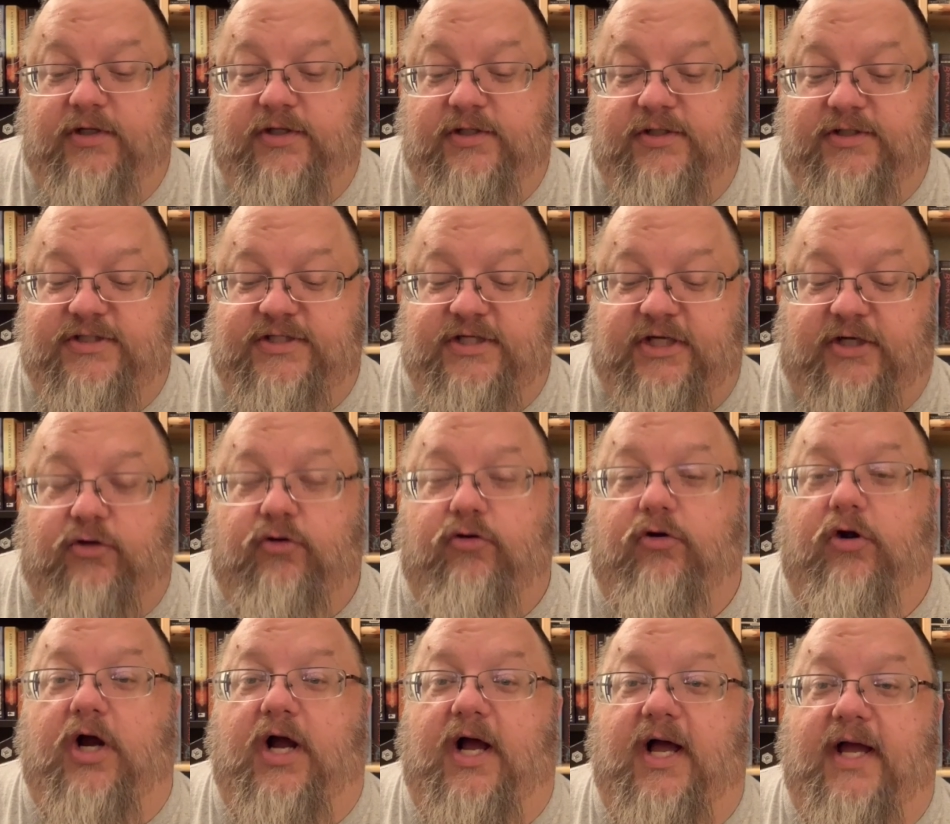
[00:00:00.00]

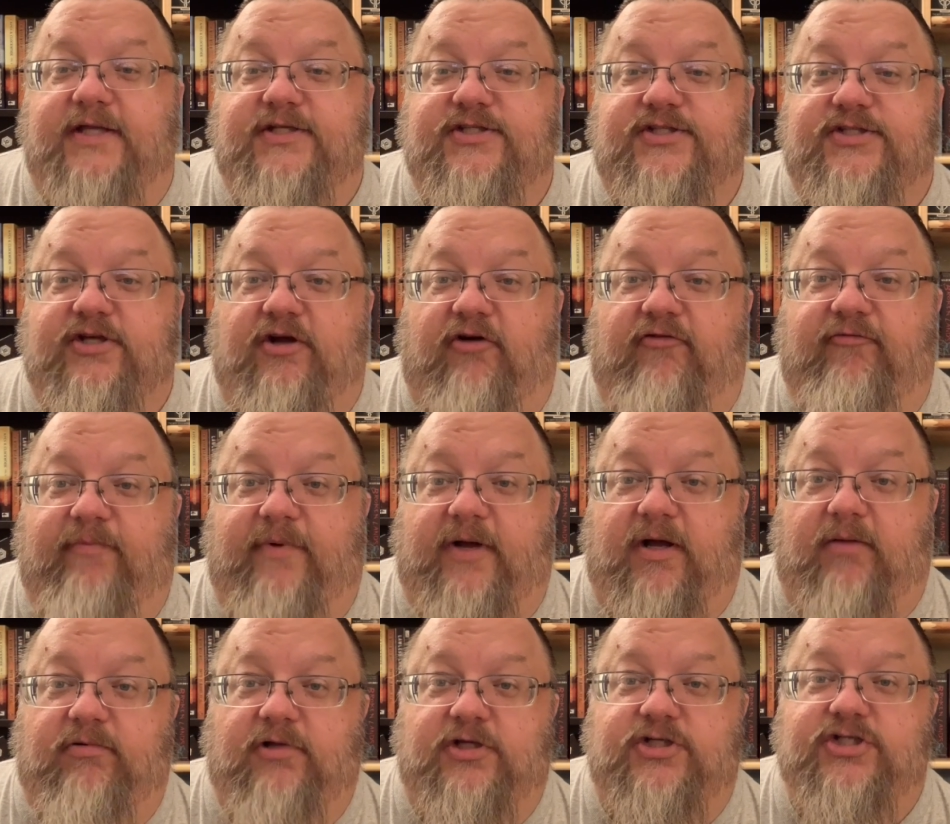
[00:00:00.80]
decry
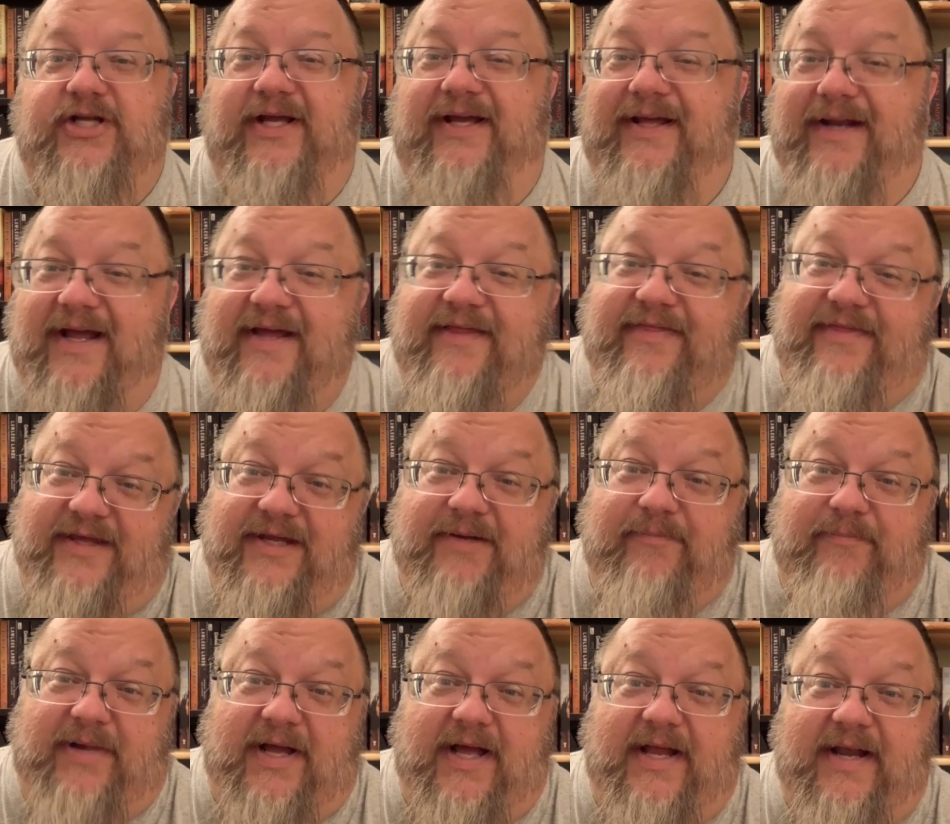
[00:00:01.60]
self-publishing, and I
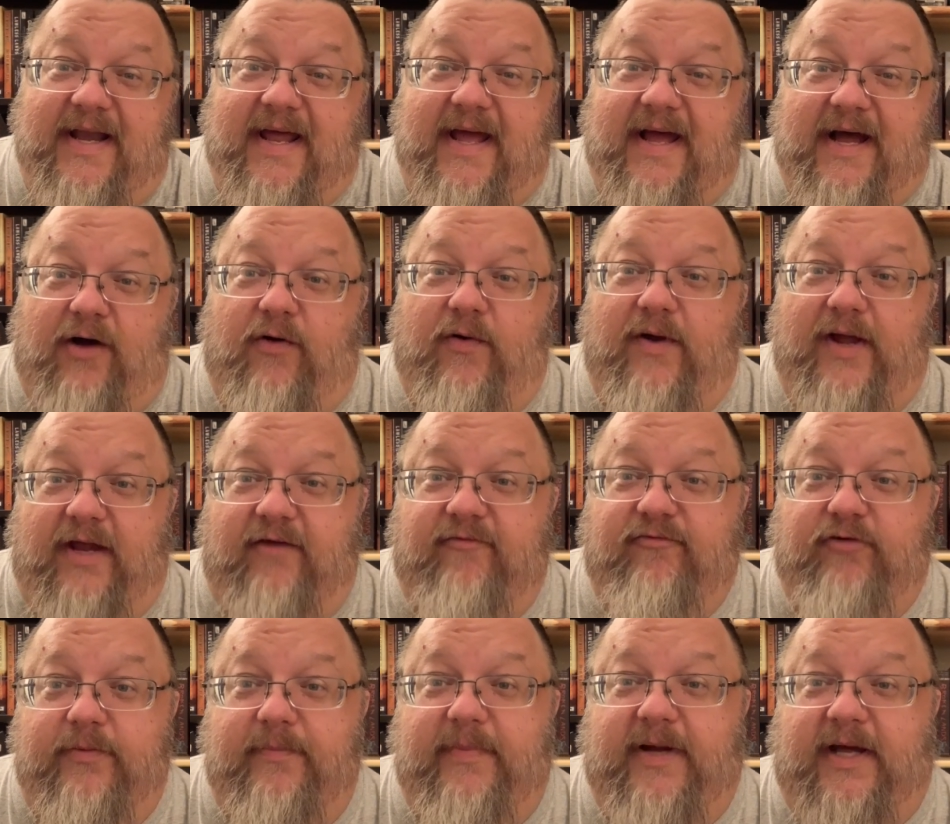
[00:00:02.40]
think by now
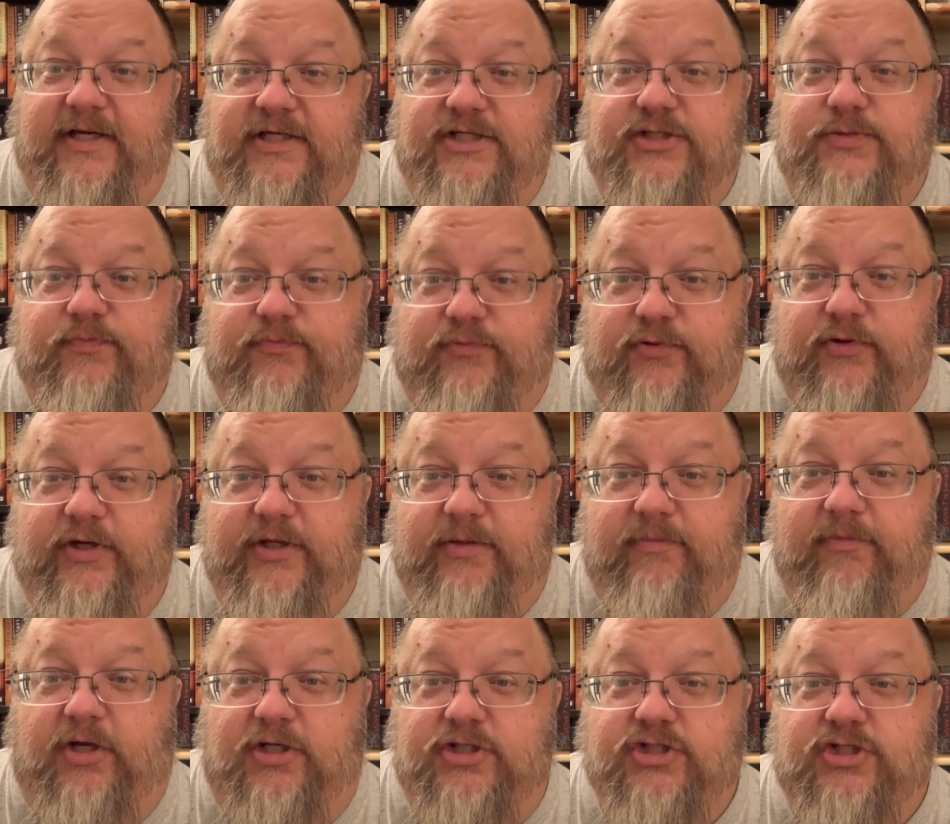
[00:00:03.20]
everybody's pretty
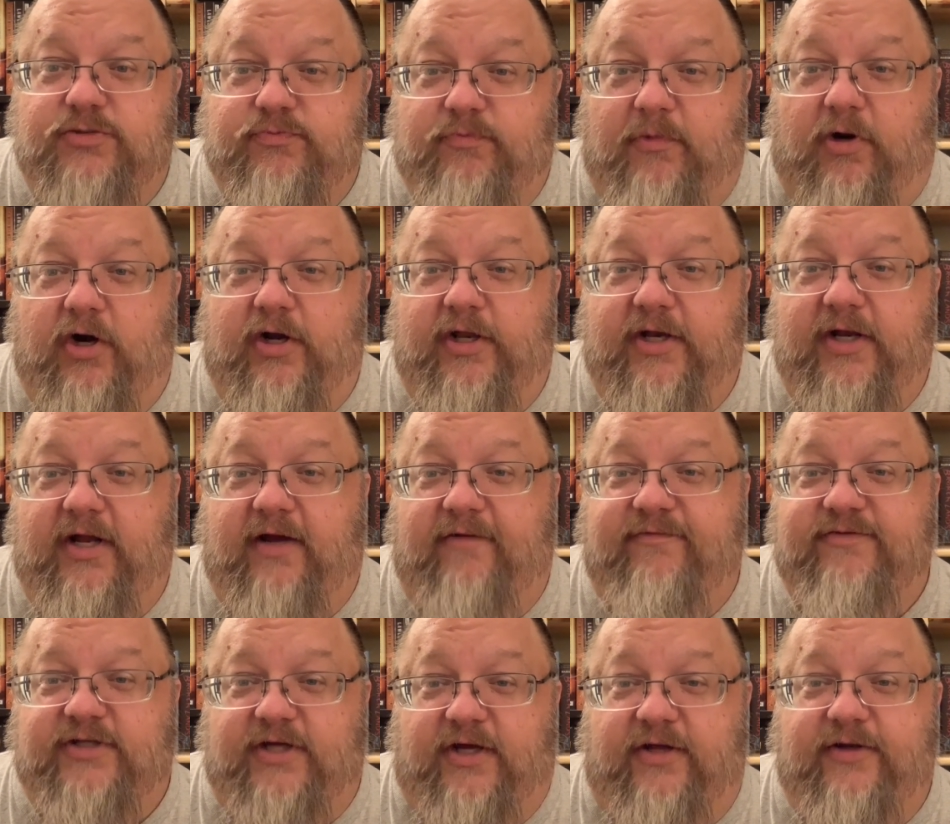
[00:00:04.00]
much smart
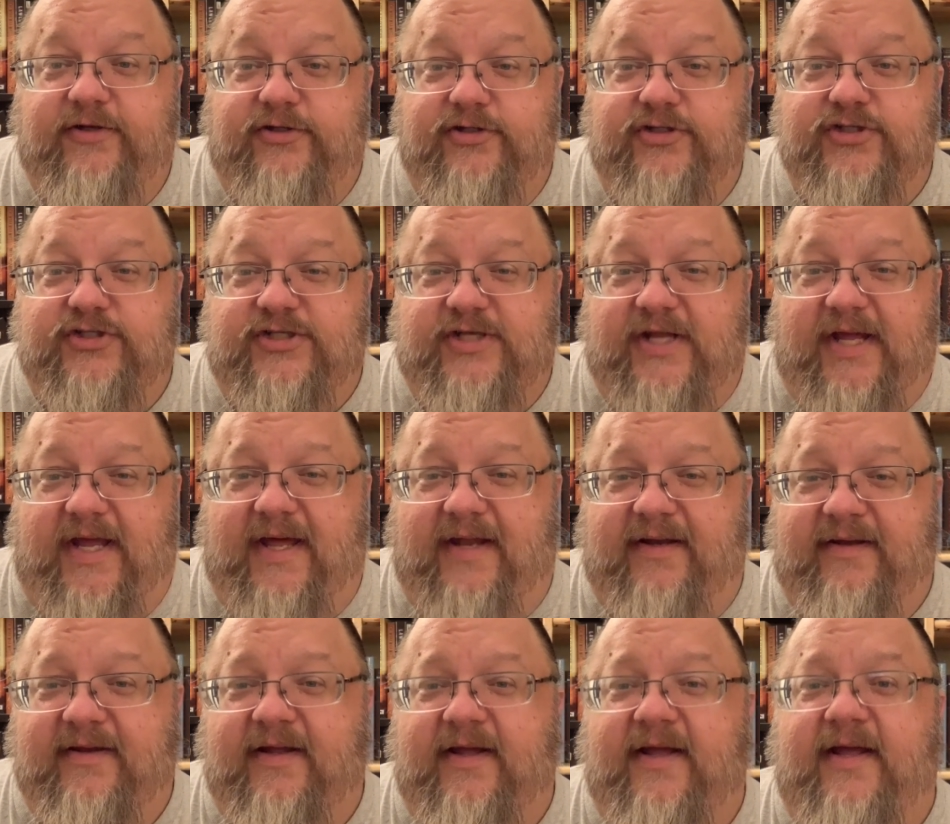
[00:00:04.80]
enough to
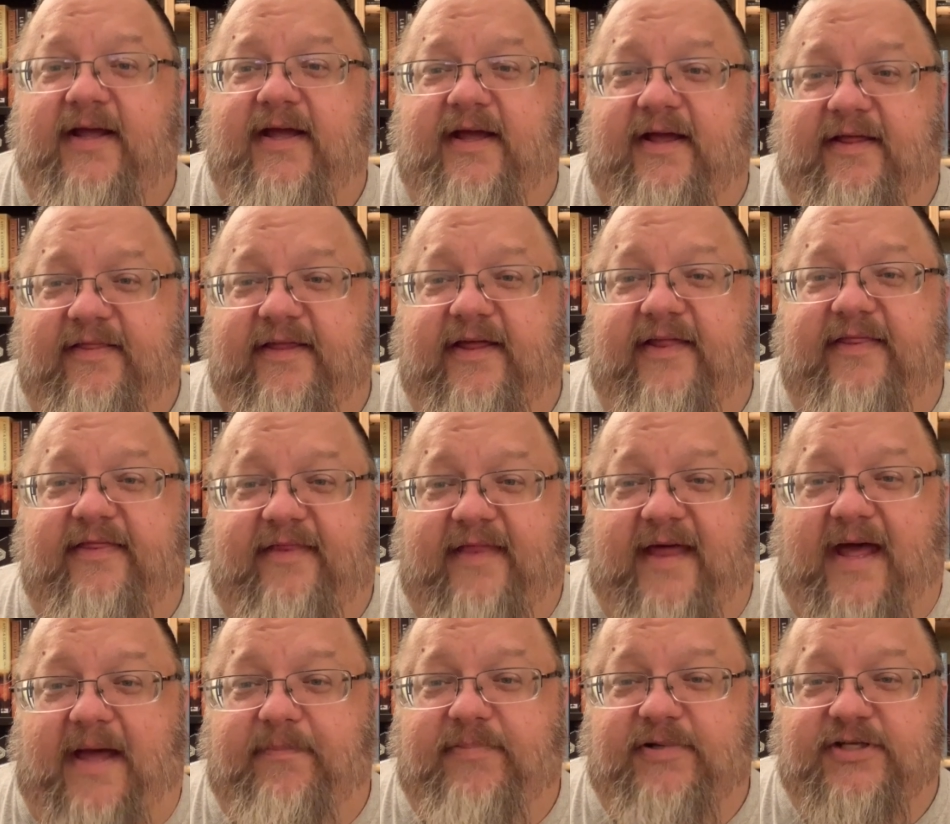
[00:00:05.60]
understand that
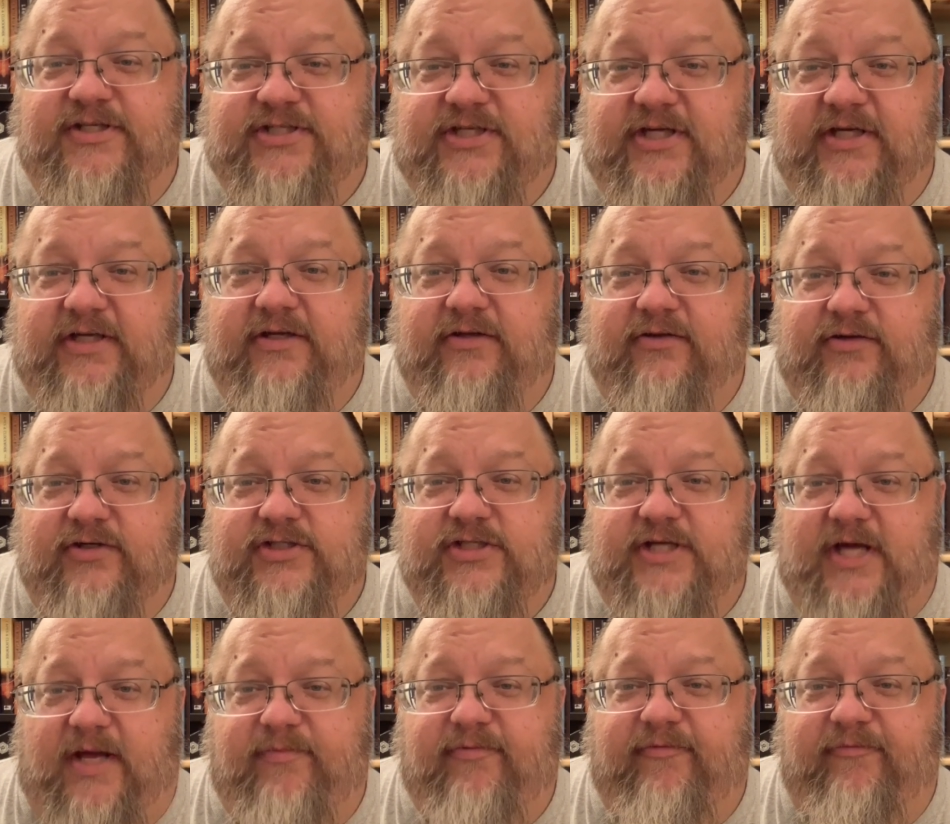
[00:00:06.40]
that particular
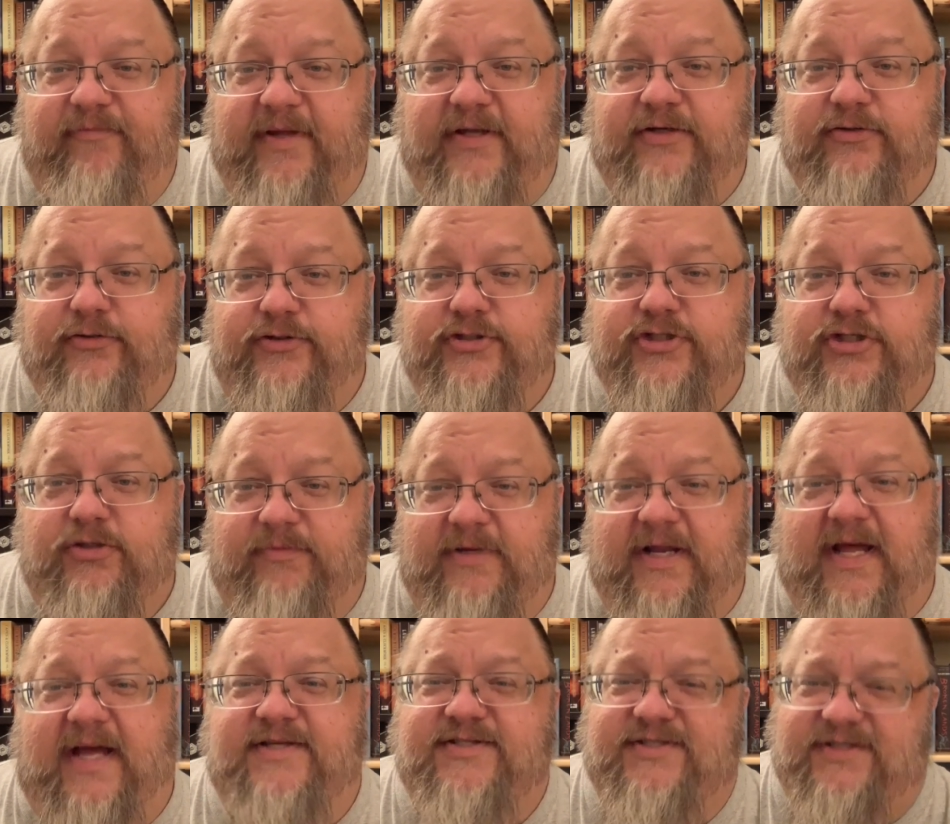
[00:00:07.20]
type of mental
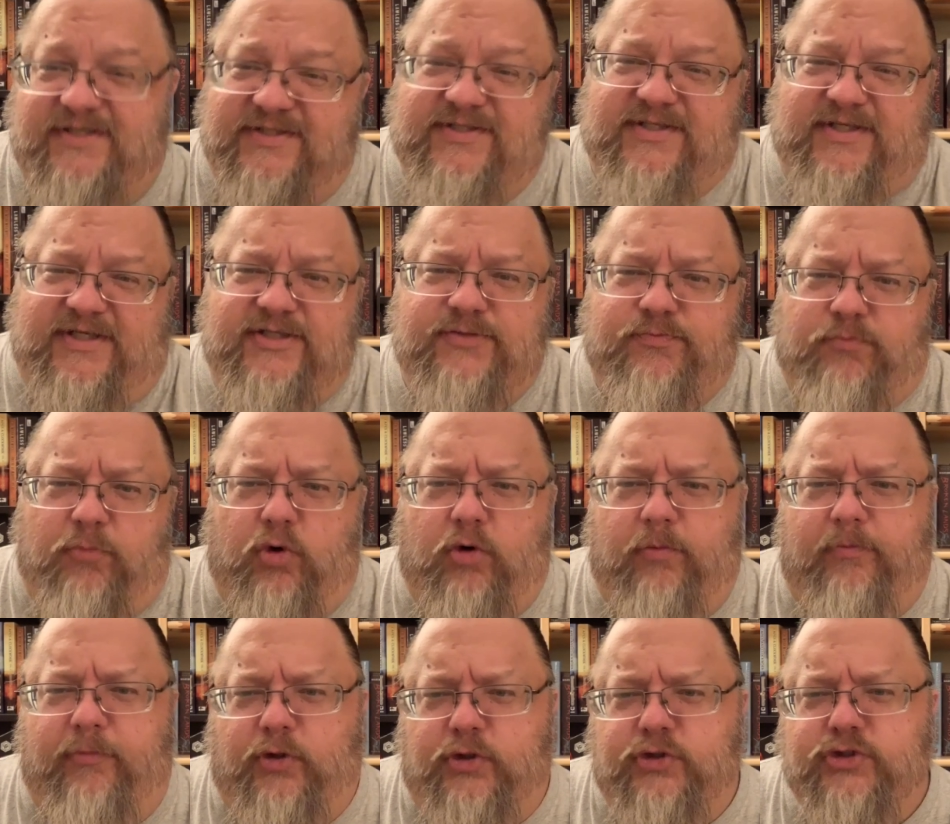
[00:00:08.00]
gymnastics is
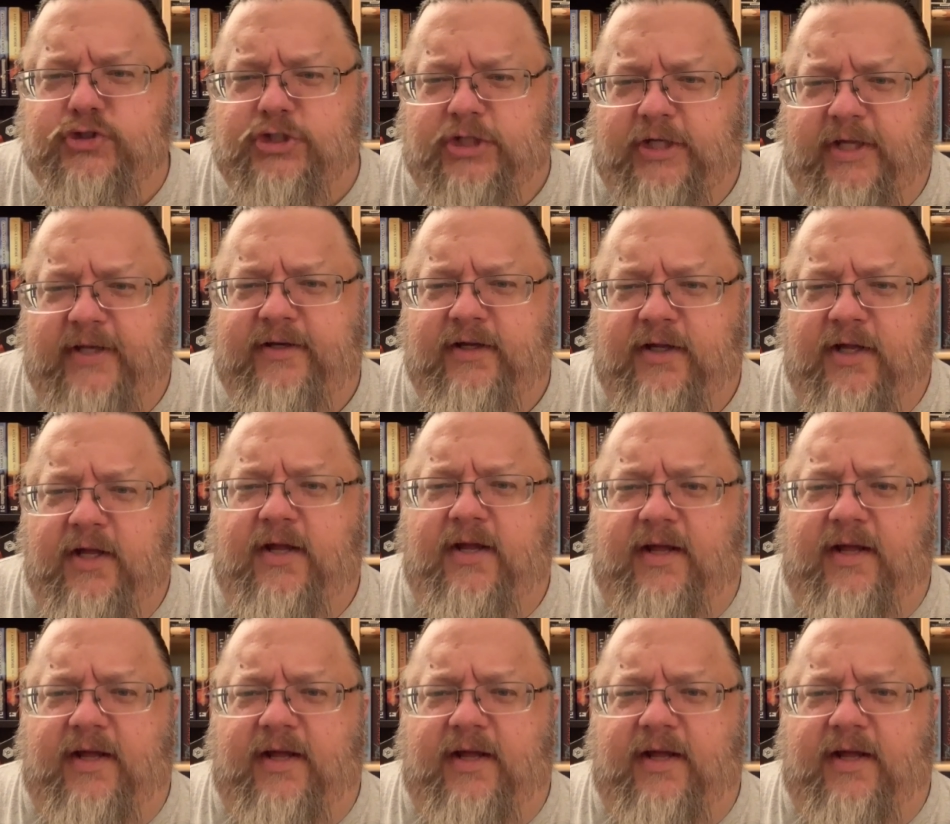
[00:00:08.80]
more bullshit,